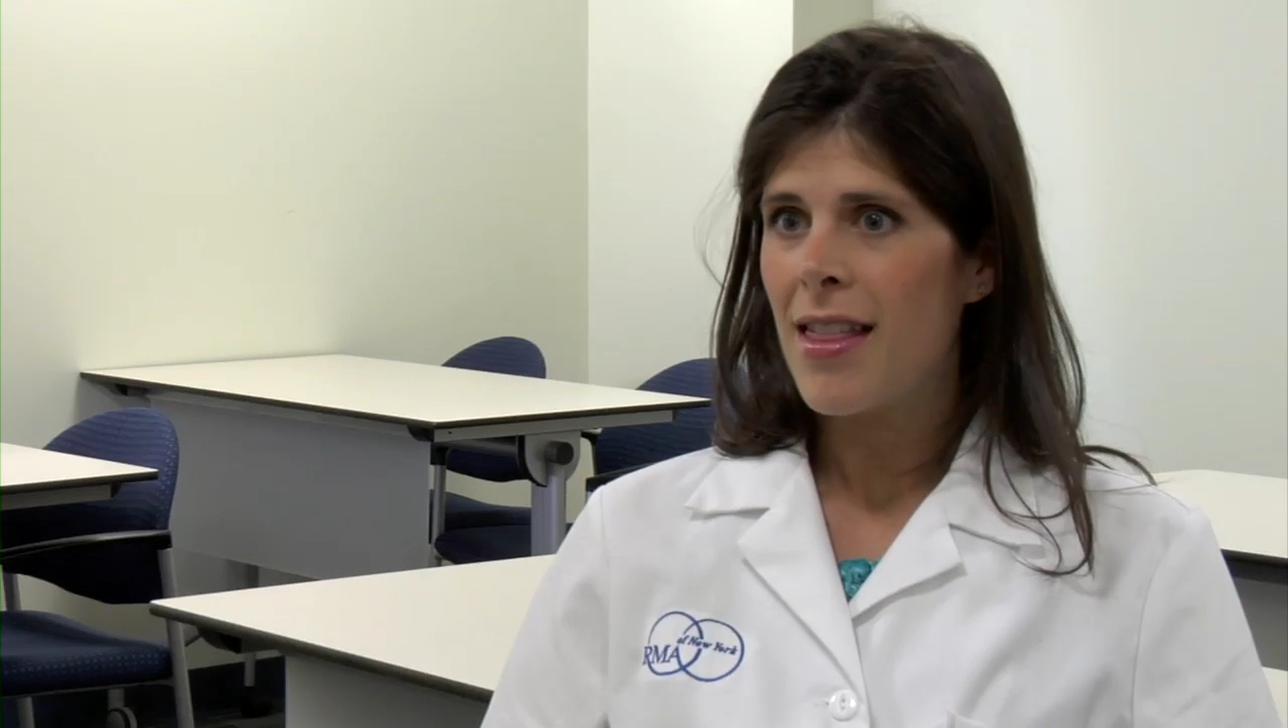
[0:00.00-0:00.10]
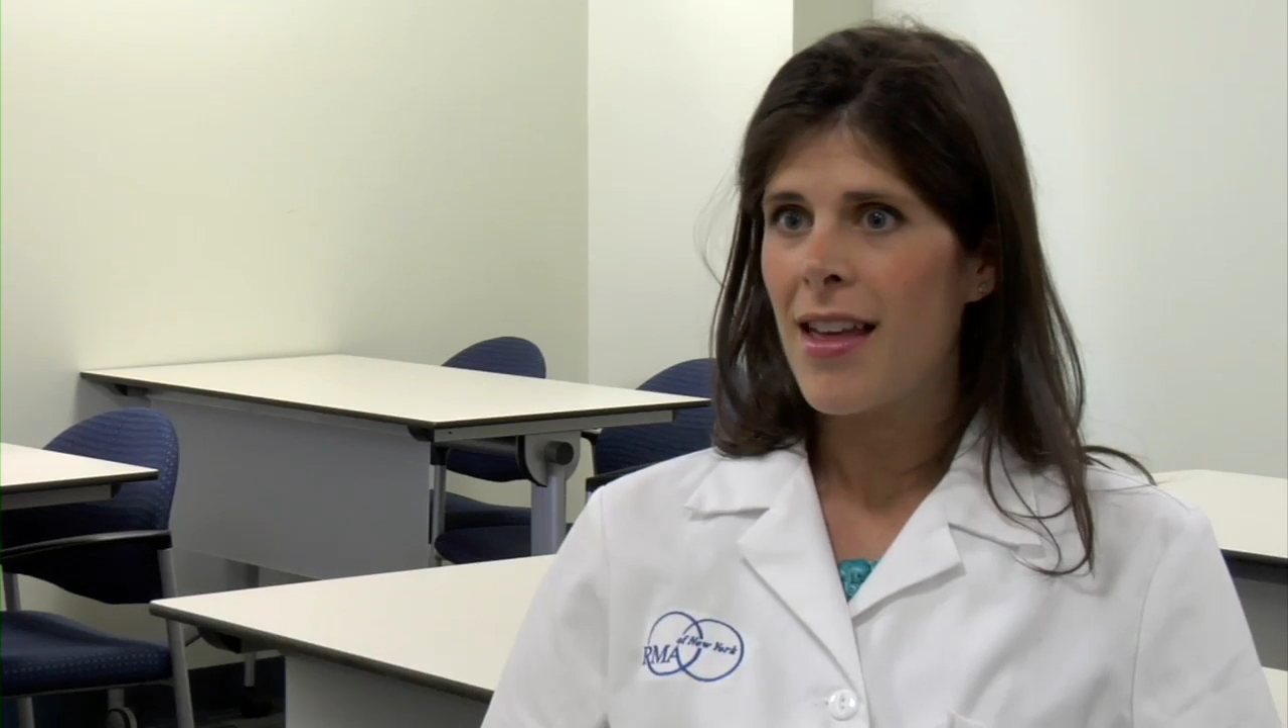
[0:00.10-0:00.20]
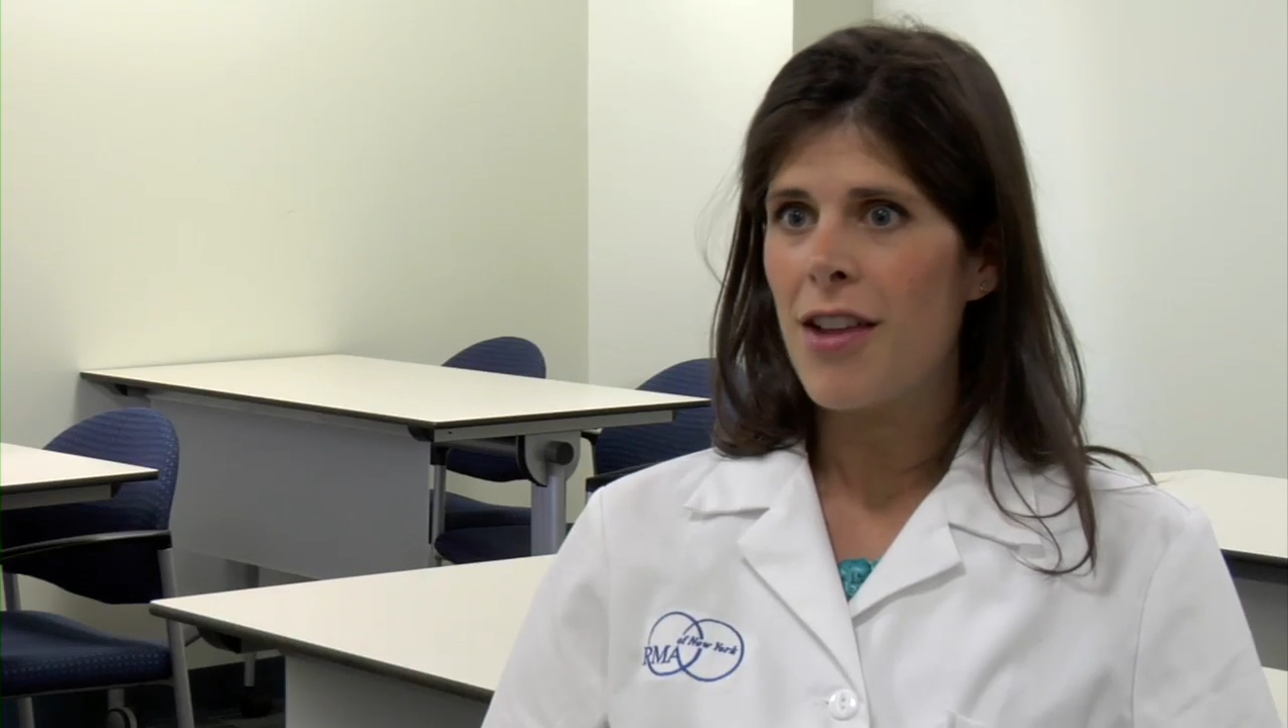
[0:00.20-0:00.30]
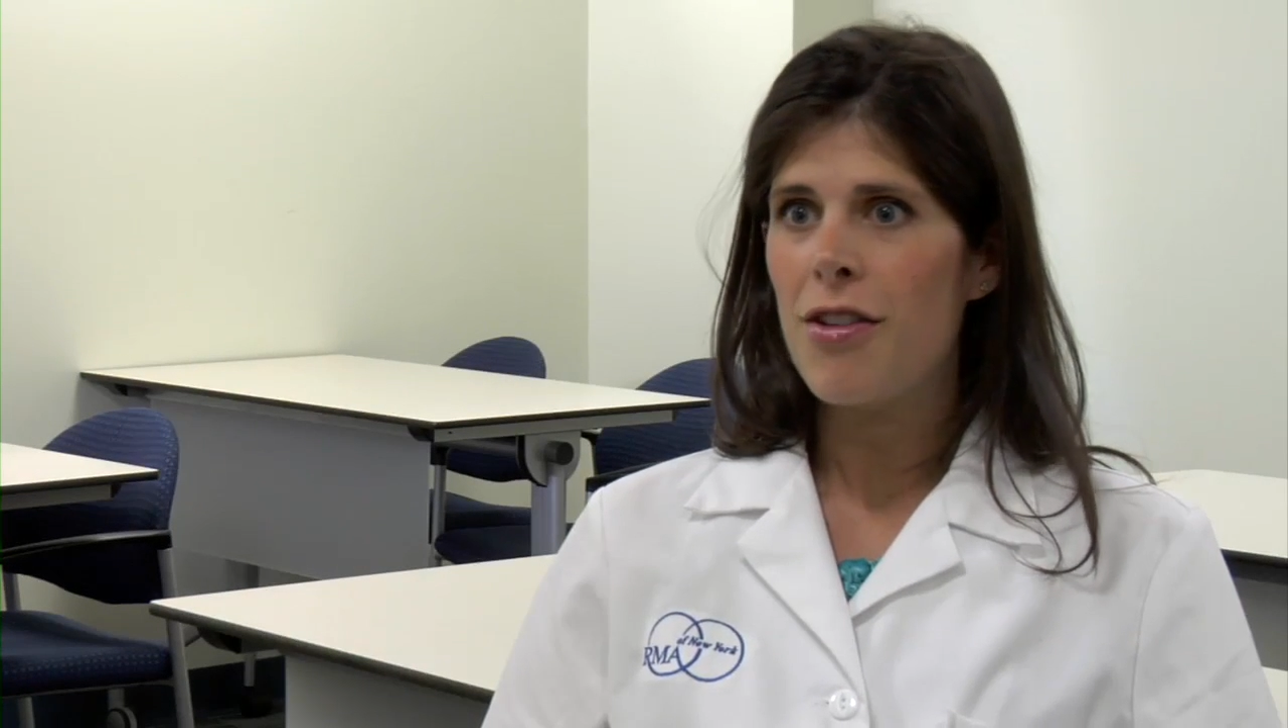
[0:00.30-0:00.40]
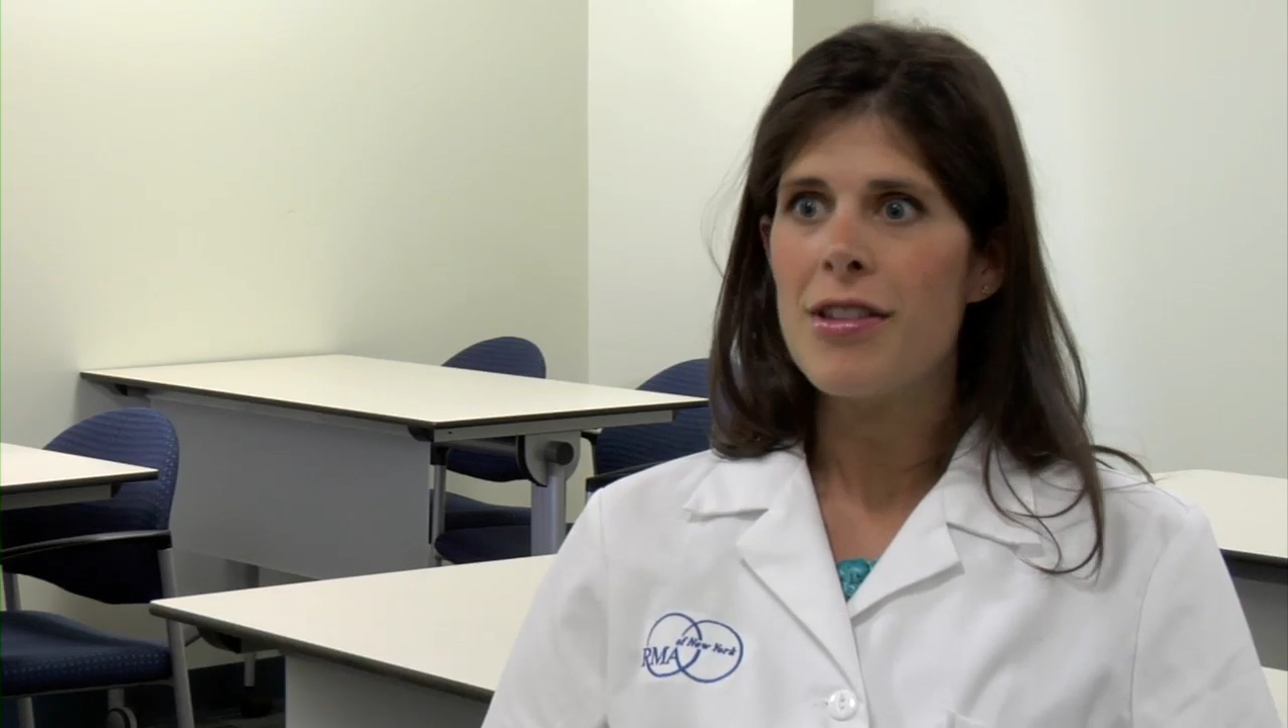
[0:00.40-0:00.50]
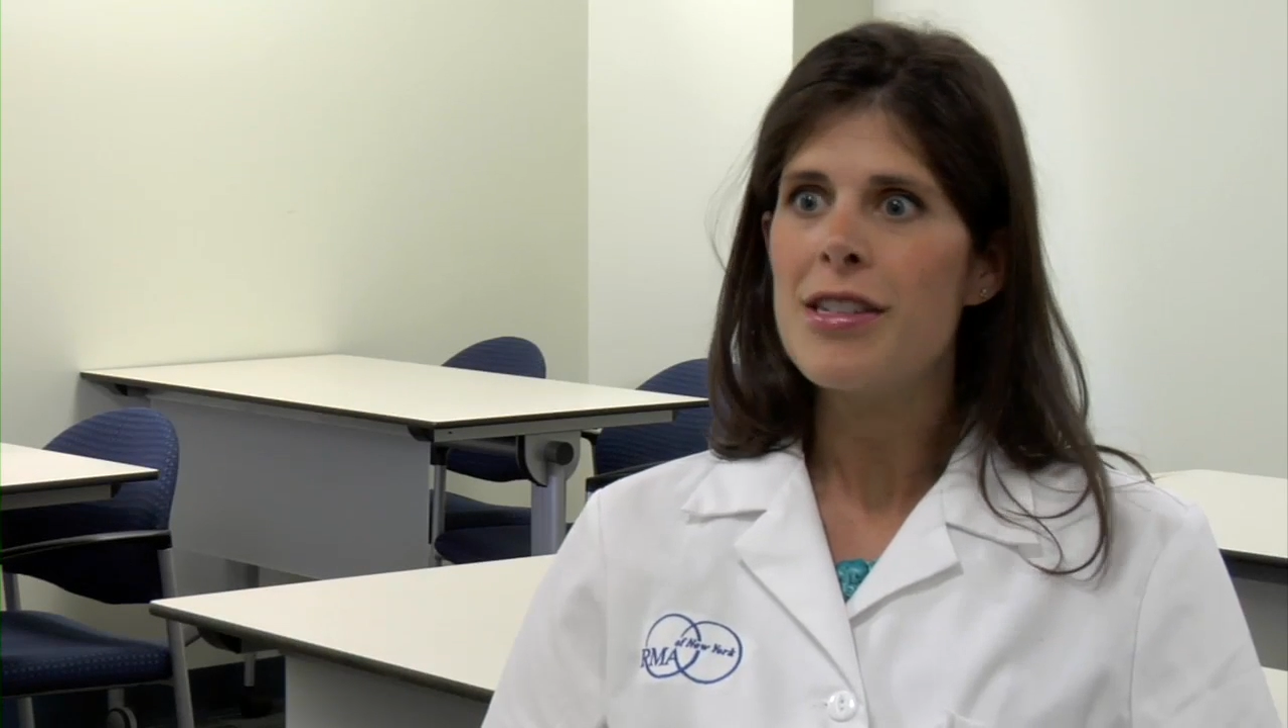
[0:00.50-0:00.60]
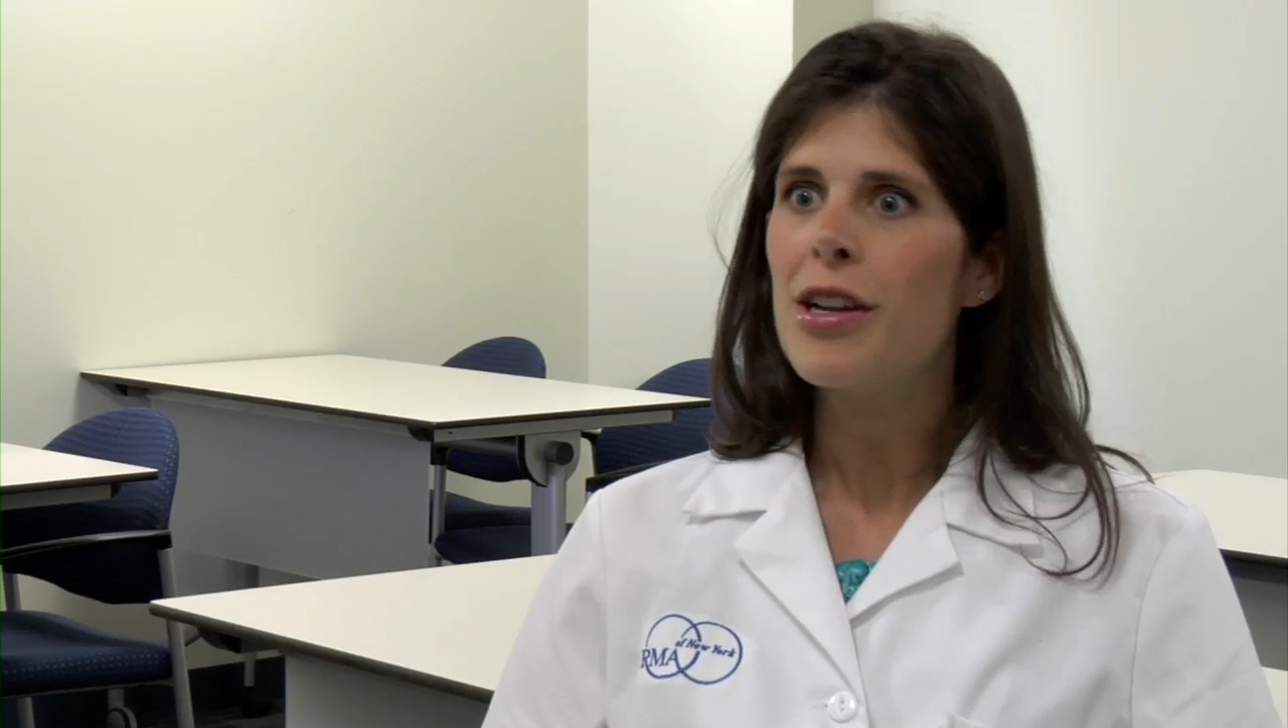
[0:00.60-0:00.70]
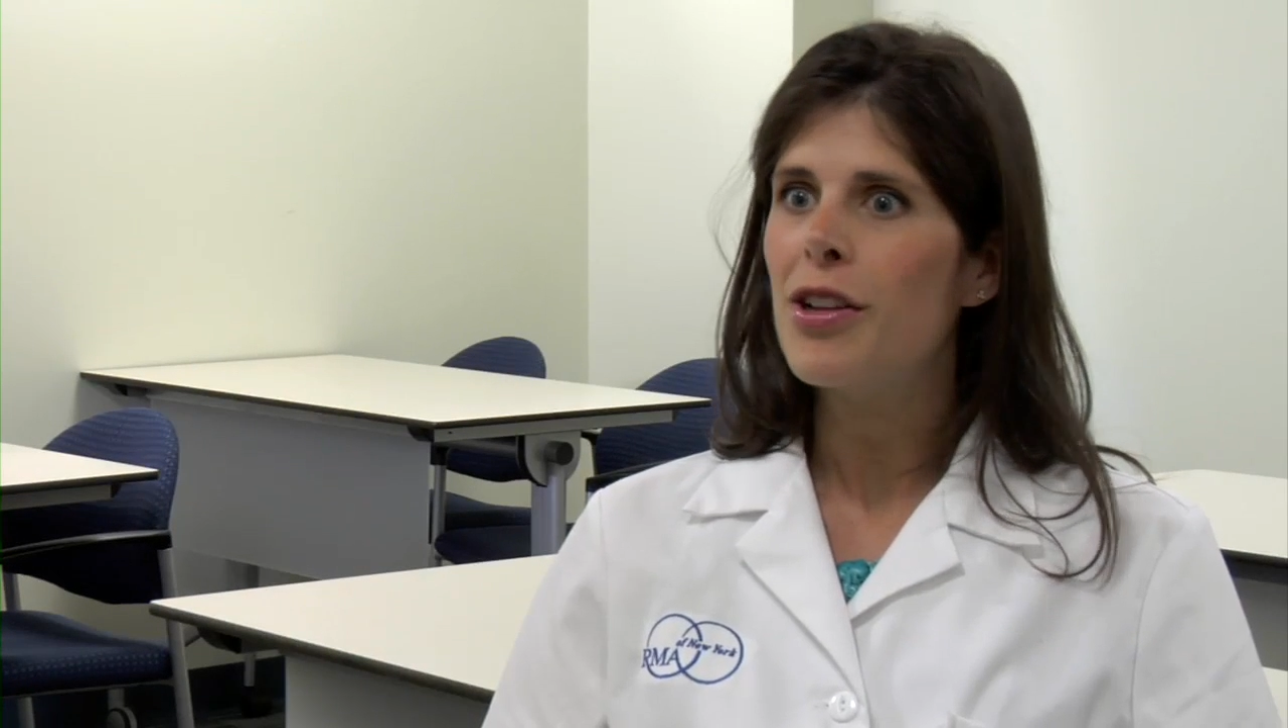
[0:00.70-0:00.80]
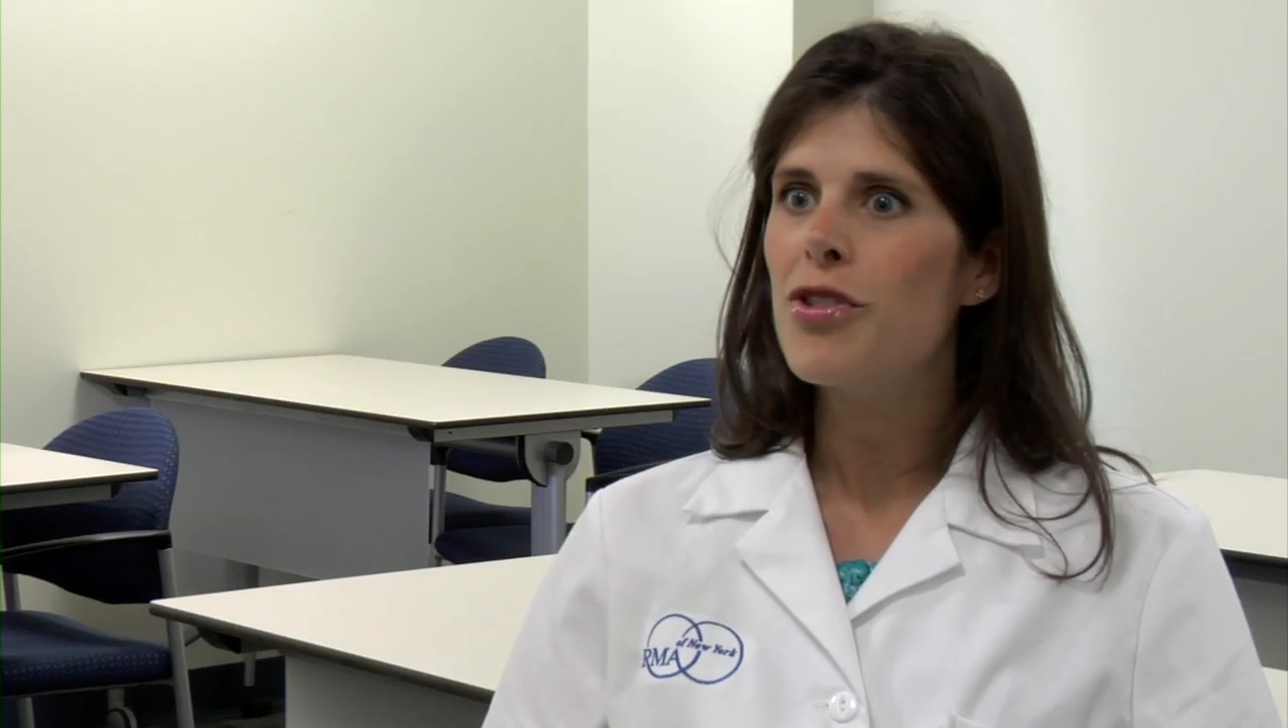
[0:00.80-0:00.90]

that you can still